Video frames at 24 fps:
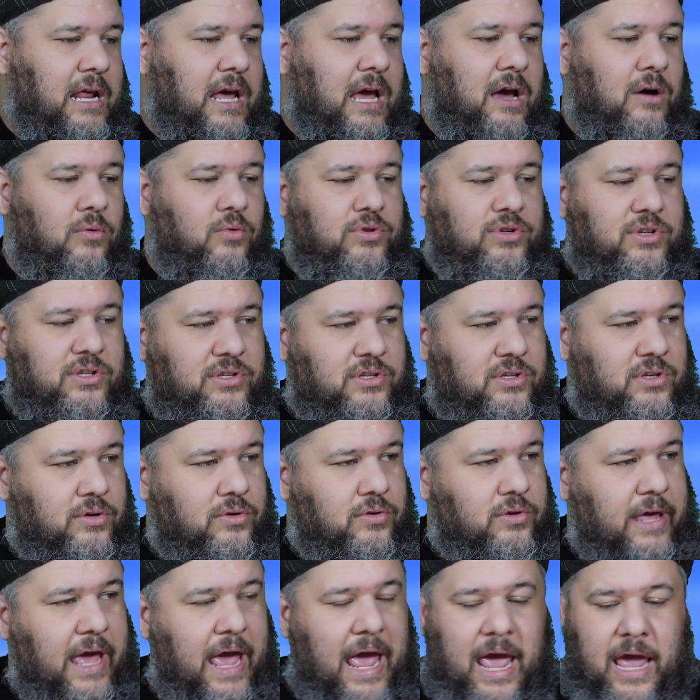we'll just
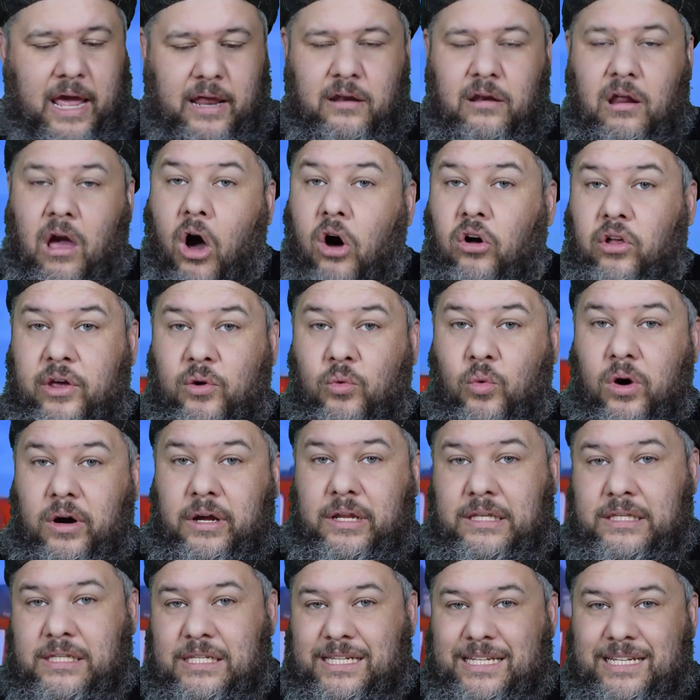do that all at
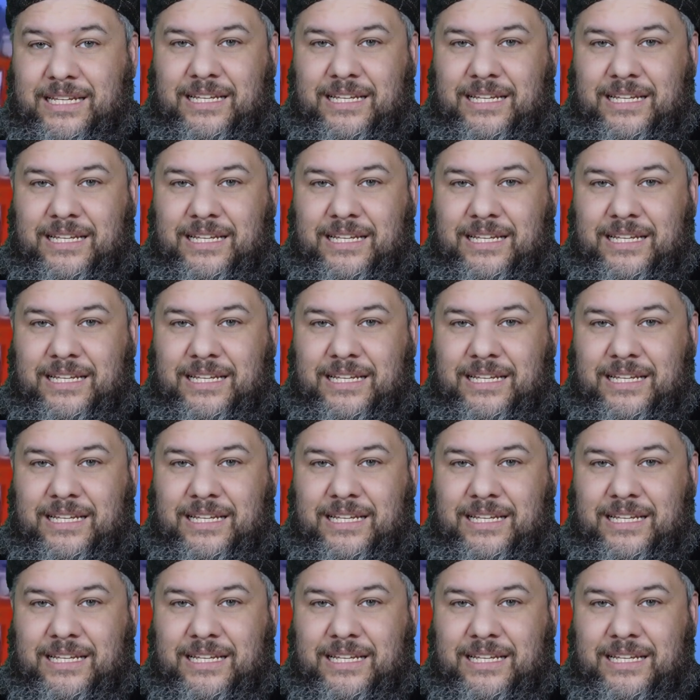once.